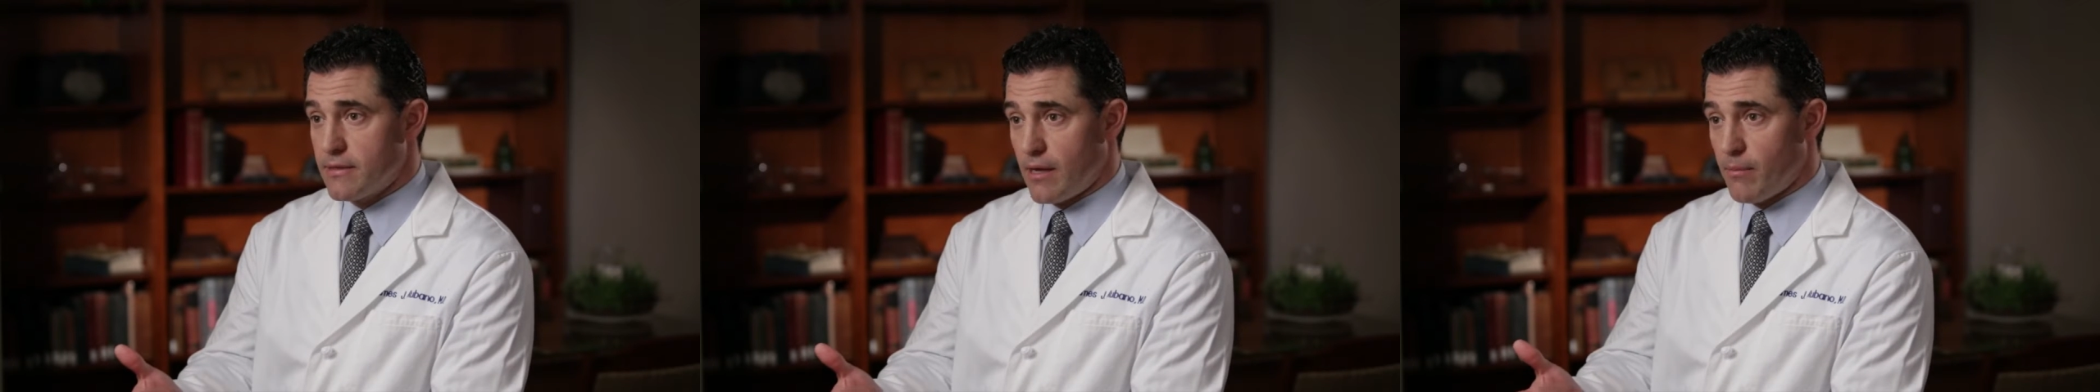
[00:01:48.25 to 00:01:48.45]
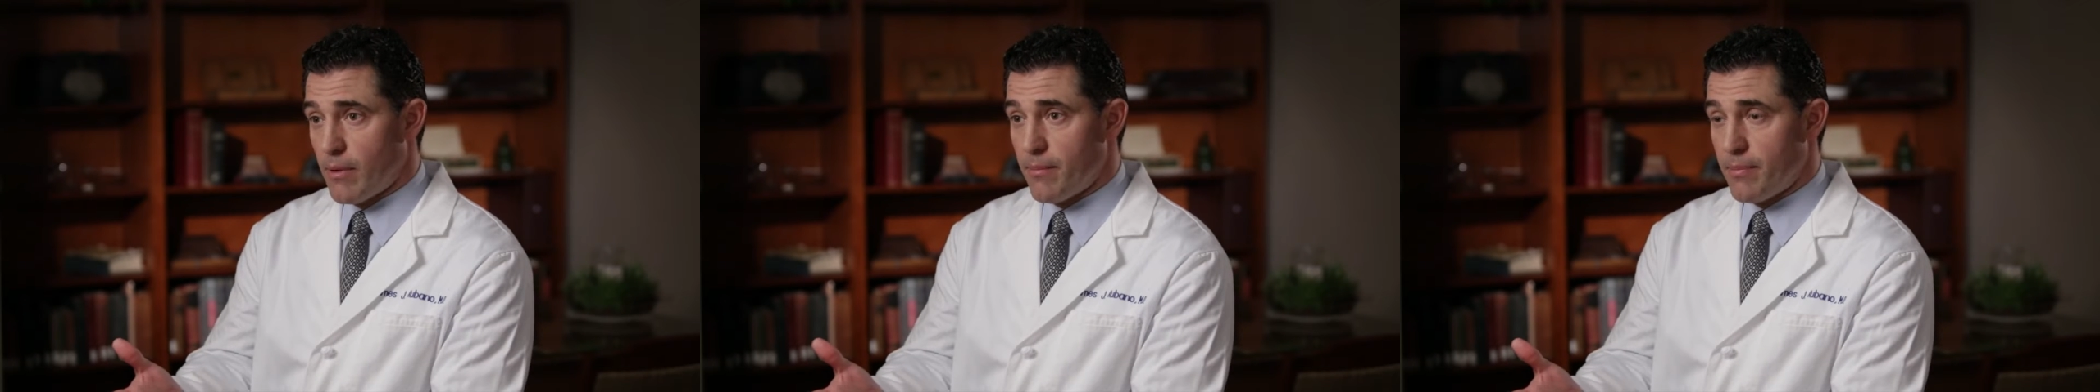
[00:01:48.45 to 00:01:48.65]

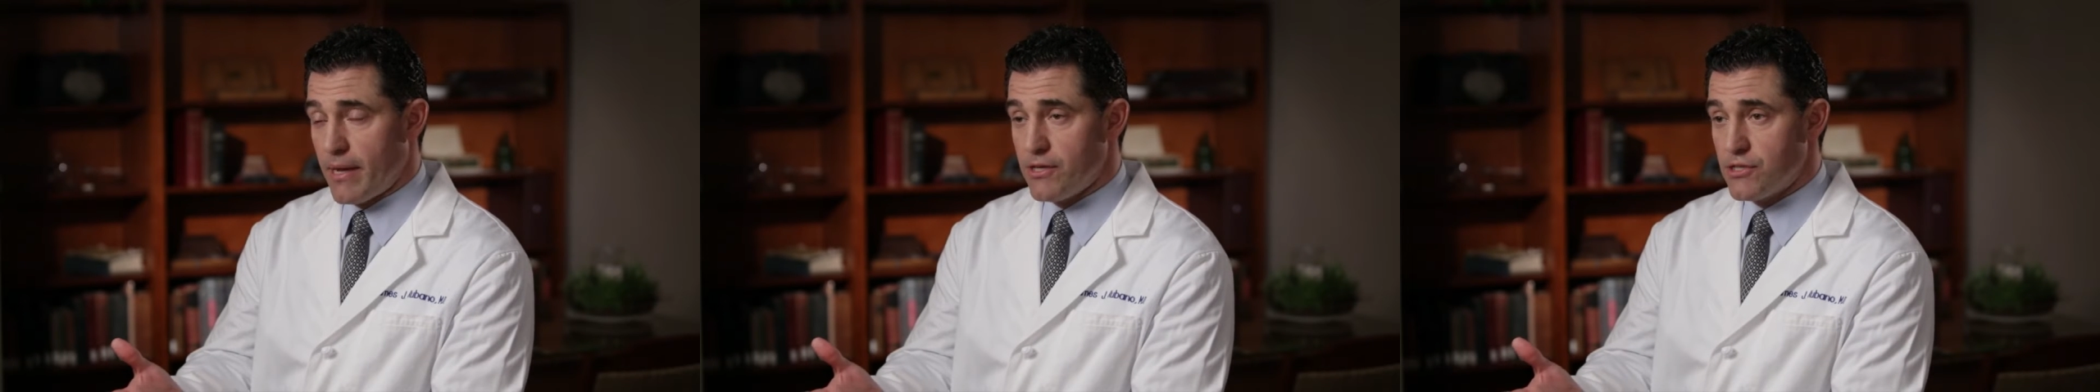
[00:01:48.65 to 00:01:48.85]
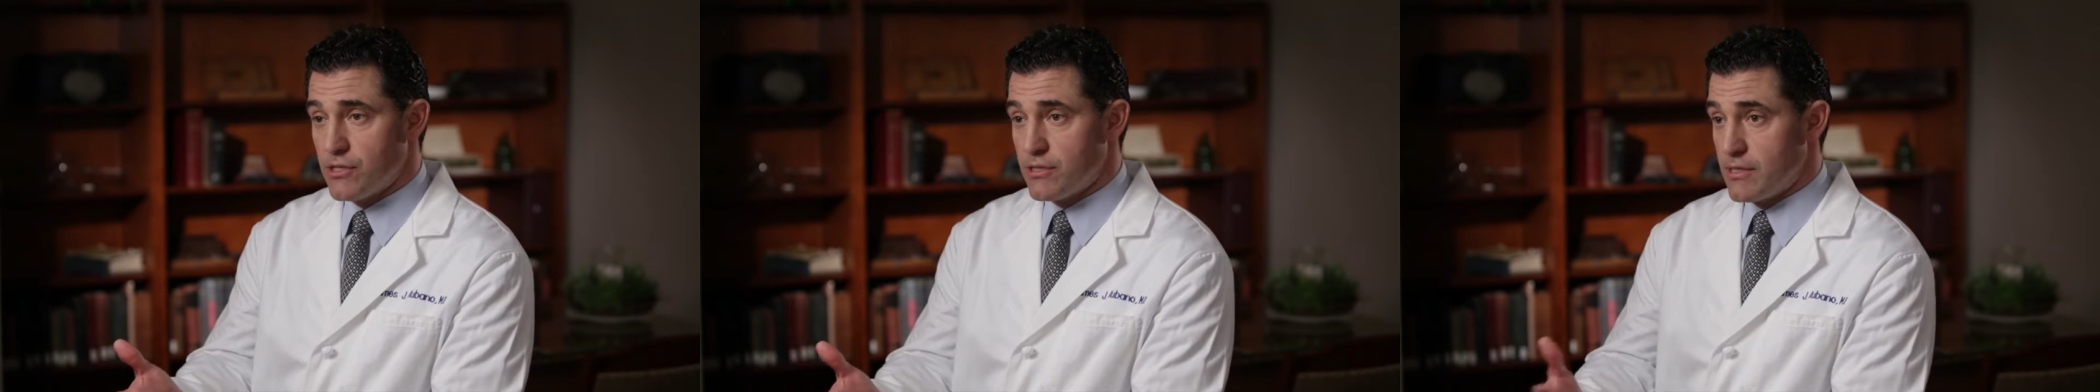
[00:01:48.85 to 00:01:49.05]
tell my
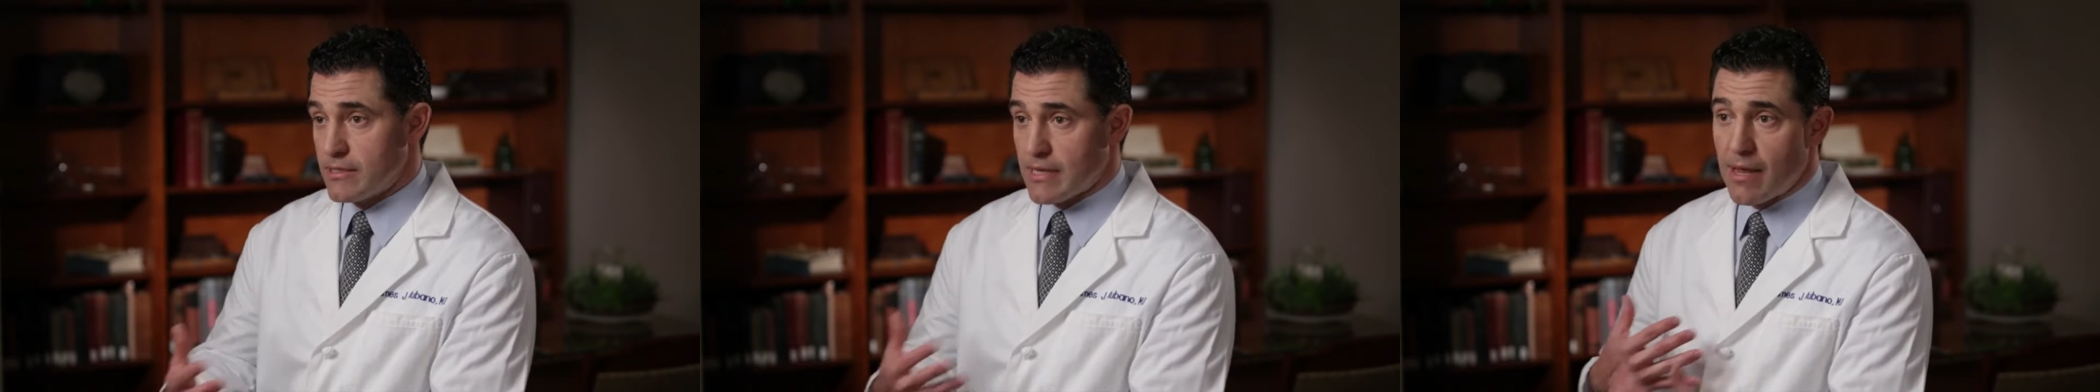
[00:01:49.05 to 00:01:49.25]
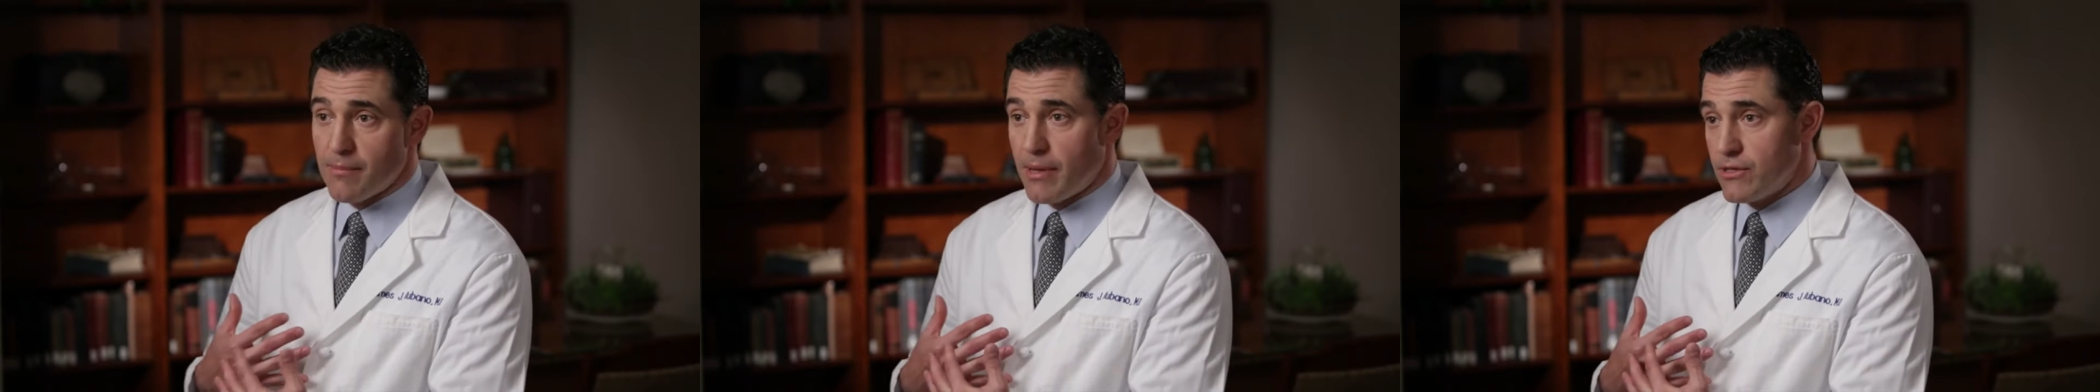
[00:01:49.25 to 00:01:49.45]
patients
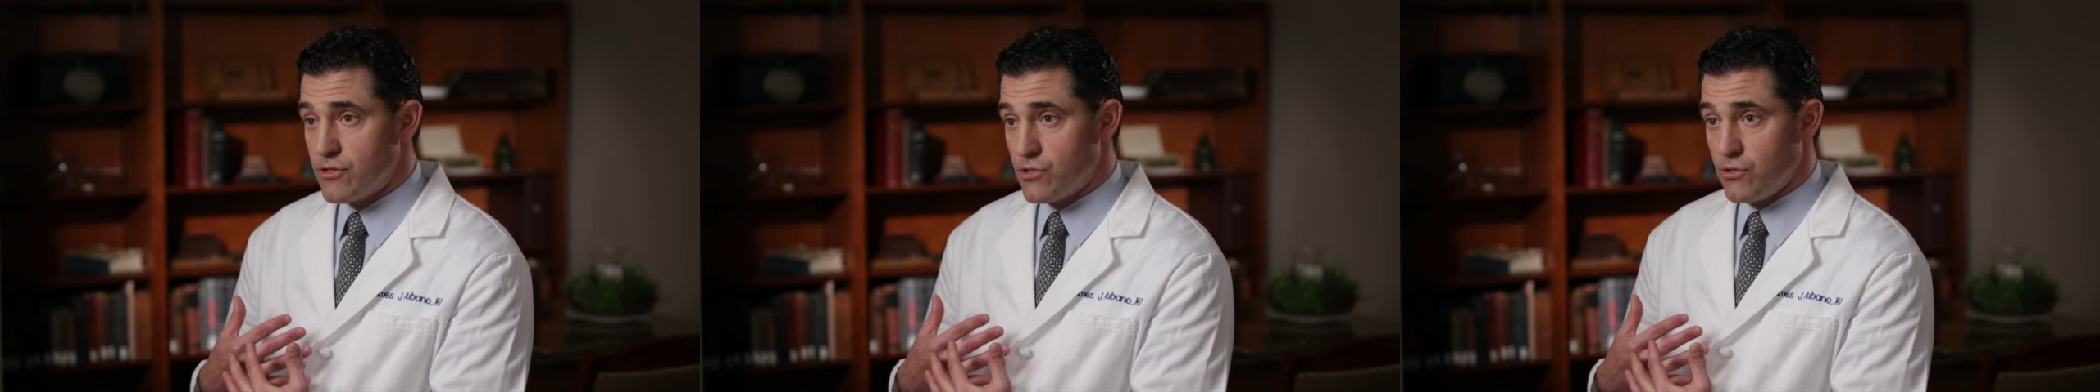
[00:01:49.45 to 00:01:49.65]
is I may